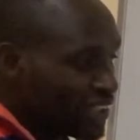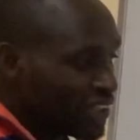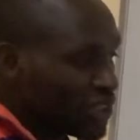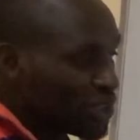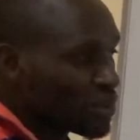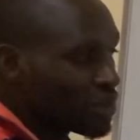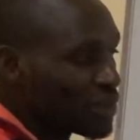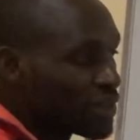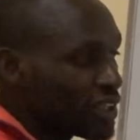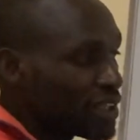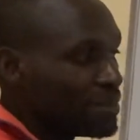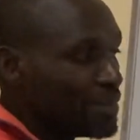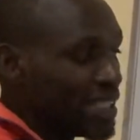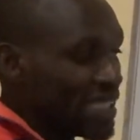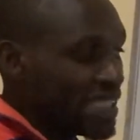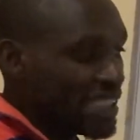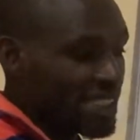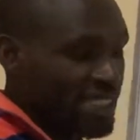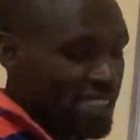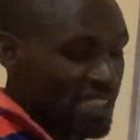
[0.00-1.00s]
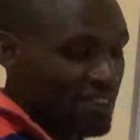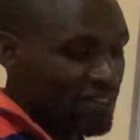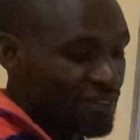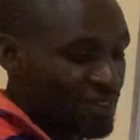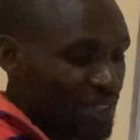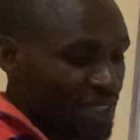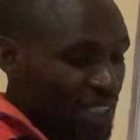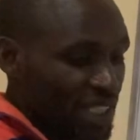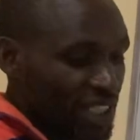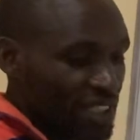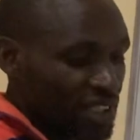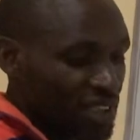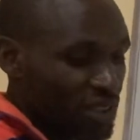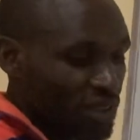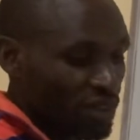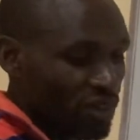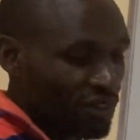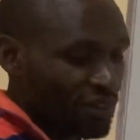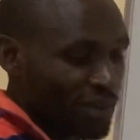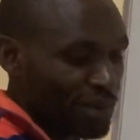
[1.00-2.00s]
you should not be deceived with the
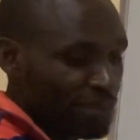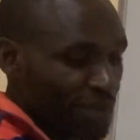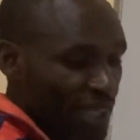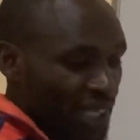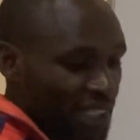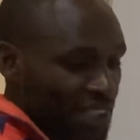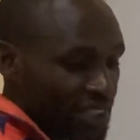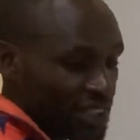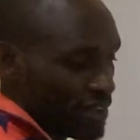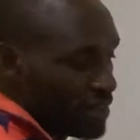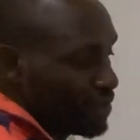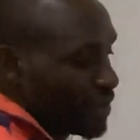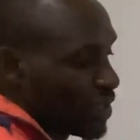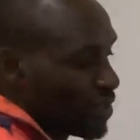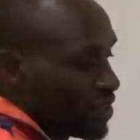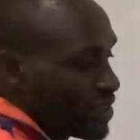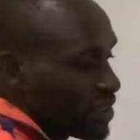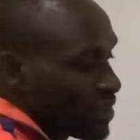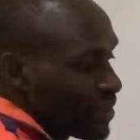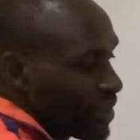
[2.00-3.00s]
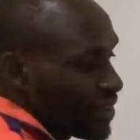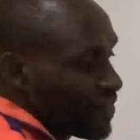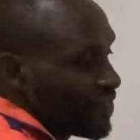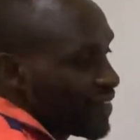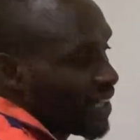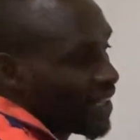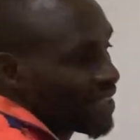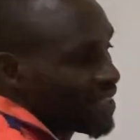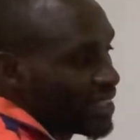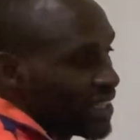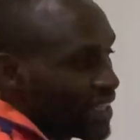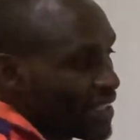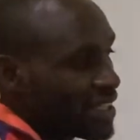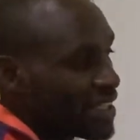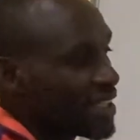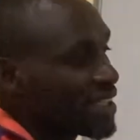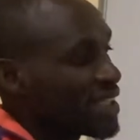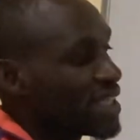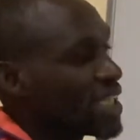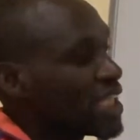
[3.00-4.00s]
issue of population, because of the fact that
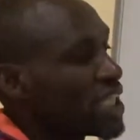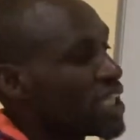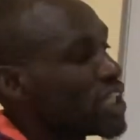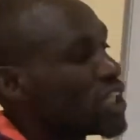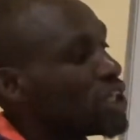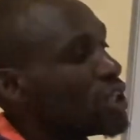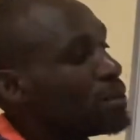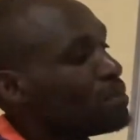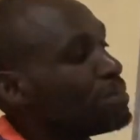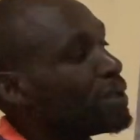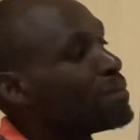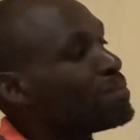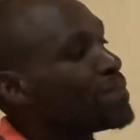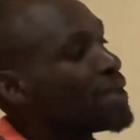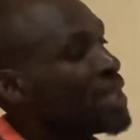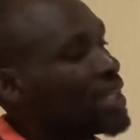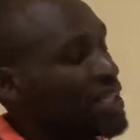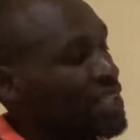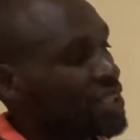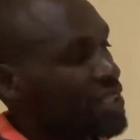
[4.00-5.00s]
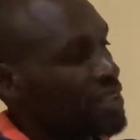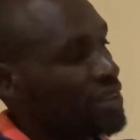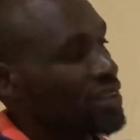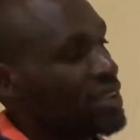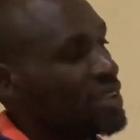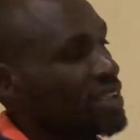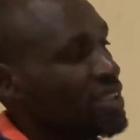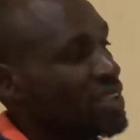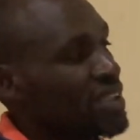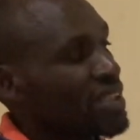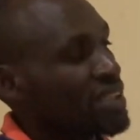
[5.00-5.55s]
population,